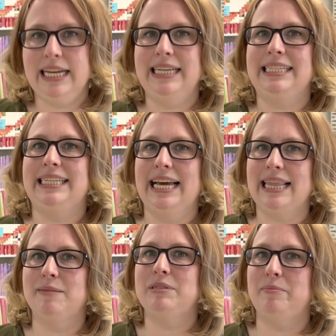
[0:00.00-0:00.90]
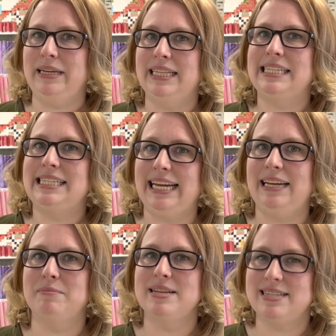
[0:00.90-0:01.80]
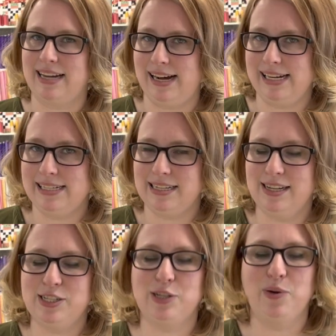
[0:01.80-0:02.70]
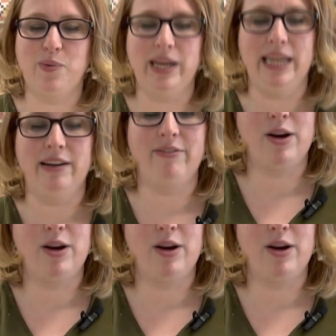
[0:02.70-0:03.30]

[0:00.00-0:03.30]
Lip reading: is get them to be the same size. So when fat